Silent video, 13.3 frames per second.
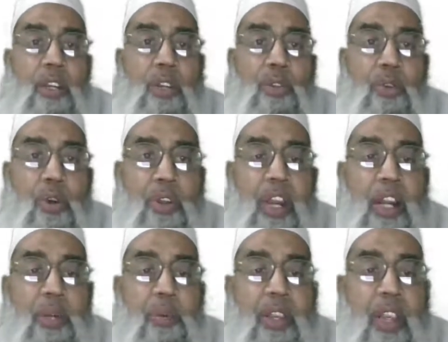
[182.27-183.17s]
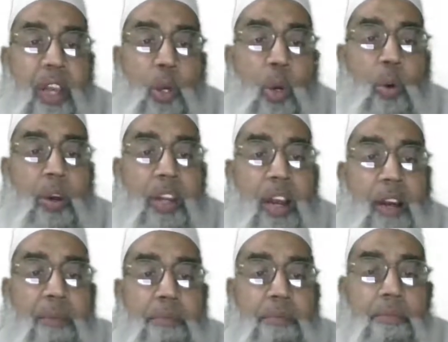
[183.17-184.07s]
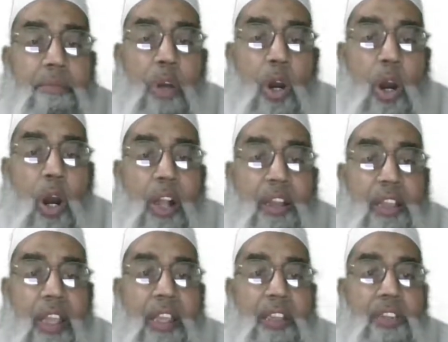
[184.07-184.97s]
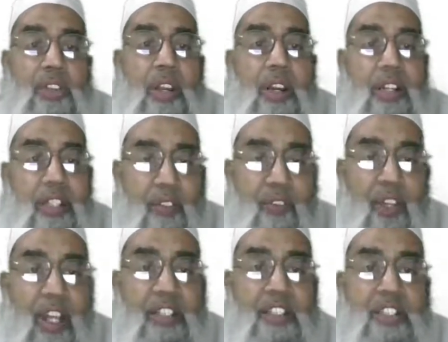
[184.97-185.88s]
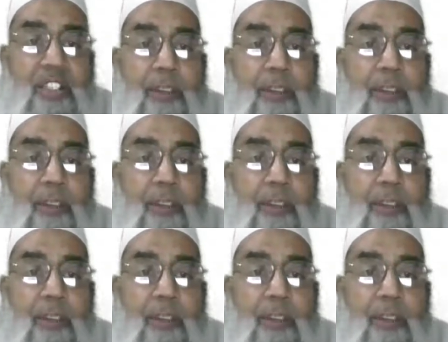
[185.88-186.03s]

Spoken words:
so that we can overcome all these defects,